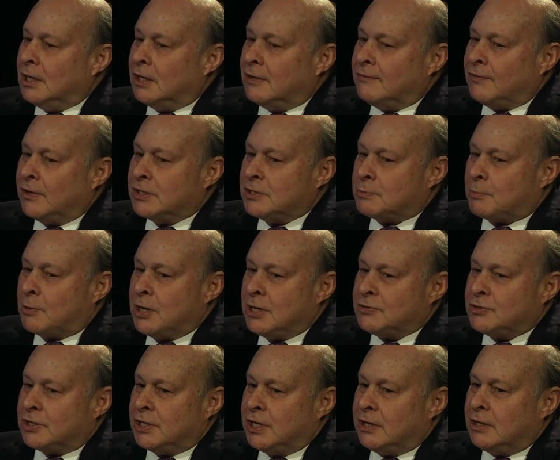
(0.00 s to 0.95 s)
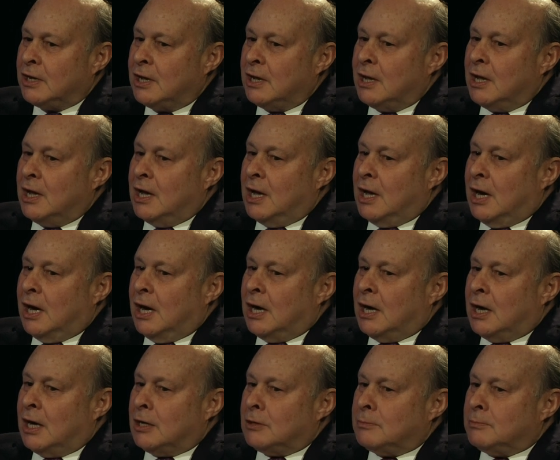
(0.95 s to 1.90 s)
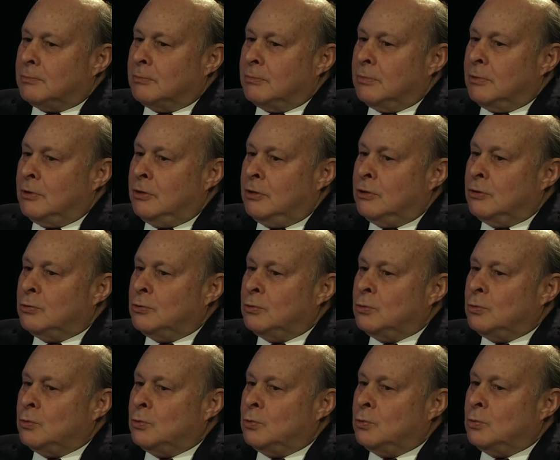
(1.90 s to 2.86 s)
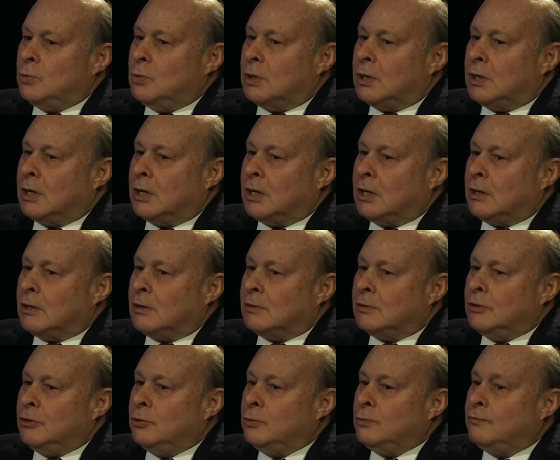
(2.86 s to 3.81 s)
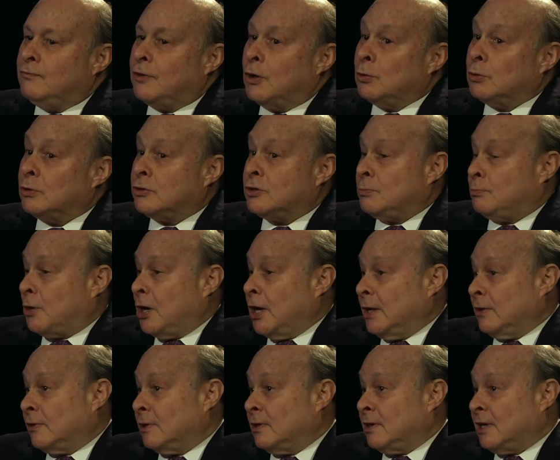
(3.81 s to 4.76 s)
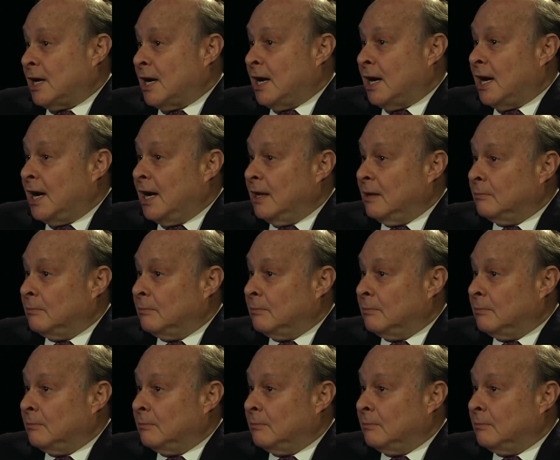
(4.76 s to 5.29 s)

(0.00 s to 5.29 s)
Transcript: vice president, you voted to break the tie.